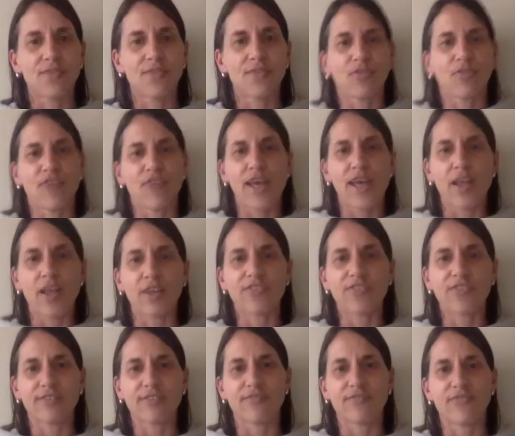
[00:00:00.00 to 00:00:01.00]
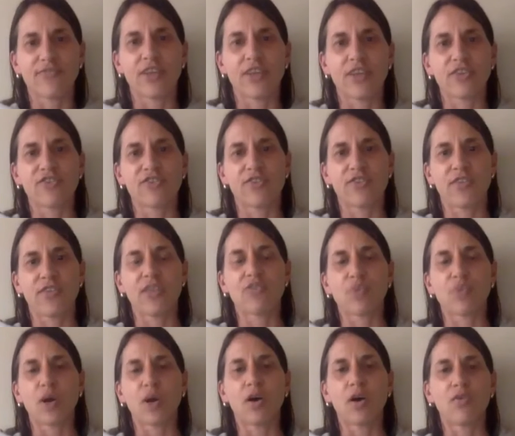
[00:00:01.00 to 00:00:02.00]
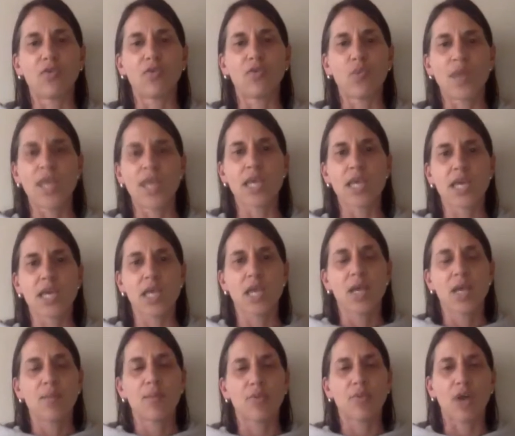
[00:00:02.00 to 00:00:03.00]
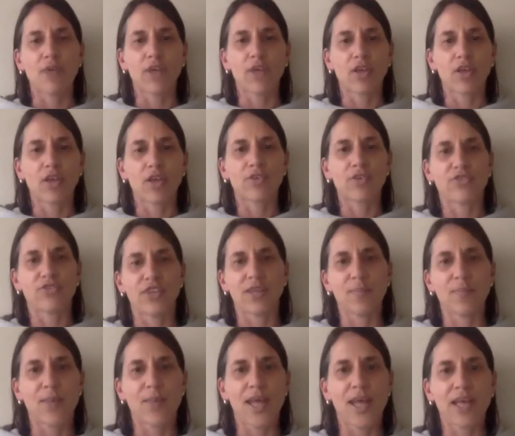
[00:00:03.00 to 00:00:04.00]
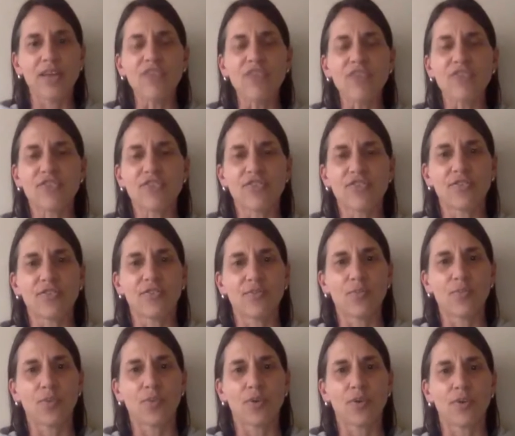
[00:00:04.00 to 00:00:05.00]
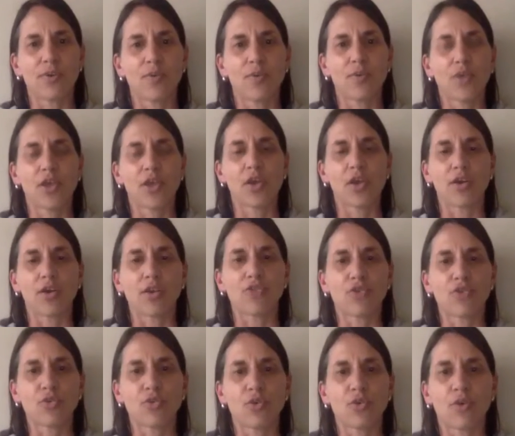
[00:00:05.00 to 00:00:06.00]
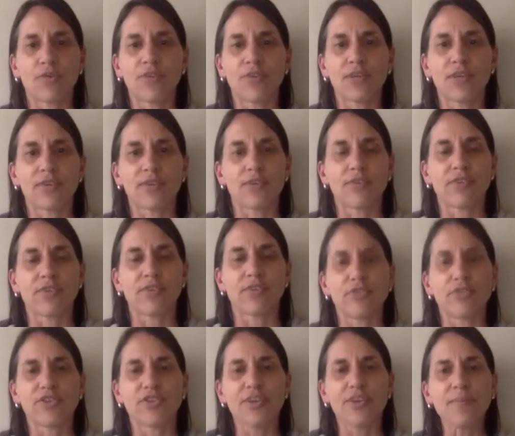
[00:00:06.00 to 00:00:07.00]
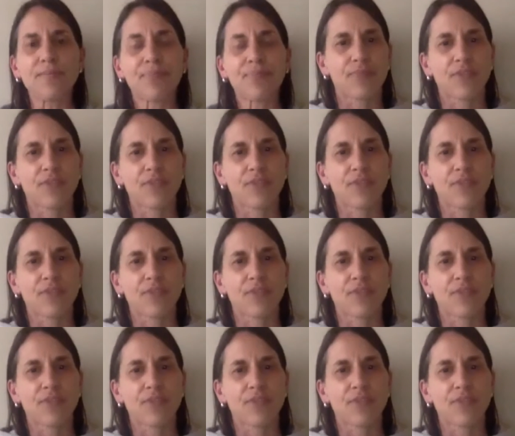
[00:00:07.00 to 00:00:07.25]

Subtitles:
With Faye, I just finished the 12-week private coaching package on working on internal conflict and resolution.